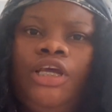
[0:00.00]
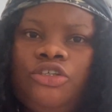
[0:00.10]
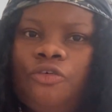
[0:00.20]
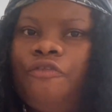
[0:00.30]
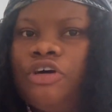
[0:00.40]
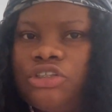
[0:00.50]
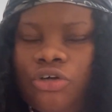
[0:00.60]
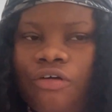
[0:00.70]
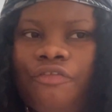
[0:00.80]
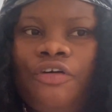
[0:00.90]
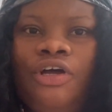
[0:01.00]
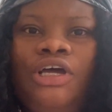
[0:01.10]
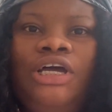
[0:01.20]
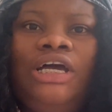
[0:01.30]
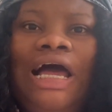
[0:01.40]
So first off,
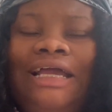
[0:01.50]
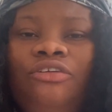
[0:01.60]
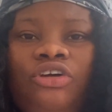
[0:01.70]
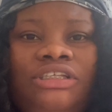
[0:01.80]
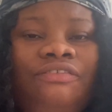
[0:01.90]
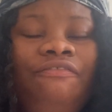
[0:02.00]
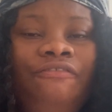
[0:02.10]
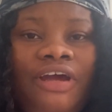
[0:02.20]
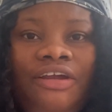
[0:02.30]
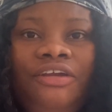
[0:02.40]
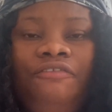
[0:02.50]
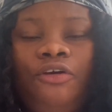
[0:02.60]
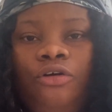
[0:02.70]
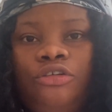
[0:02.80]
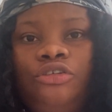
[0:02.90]
I know it's very
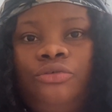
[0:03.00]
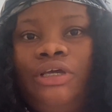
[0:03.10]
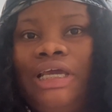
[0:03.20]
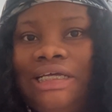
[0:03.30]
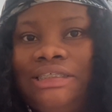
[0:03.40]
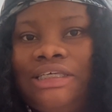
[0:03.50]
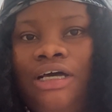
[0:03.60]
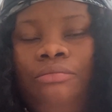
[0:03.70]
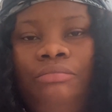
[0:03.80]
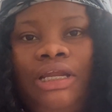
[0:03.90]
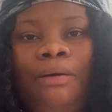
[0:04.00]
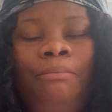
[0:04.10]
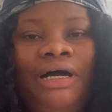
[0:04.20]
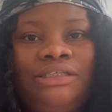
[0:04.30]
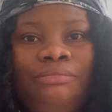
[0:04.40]
difficult to get an
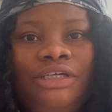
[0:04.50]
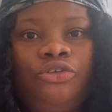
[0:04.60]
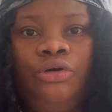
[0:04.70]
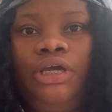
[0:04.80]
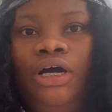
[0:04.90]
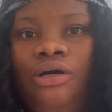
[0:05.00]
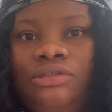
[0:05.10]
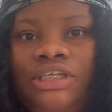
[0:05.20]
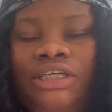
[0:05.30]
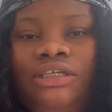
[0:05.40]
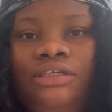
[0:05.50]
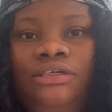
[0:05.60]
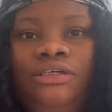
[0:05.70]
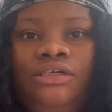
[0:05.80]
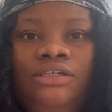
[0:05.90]
apartment or a house
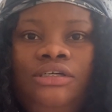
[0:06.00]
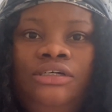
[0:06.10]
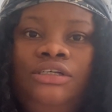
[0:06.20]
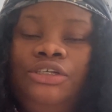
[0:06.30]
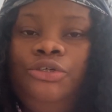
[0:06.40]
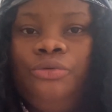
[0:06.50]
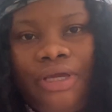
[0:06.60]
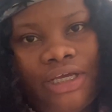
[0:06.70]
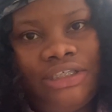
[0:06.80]
in the UK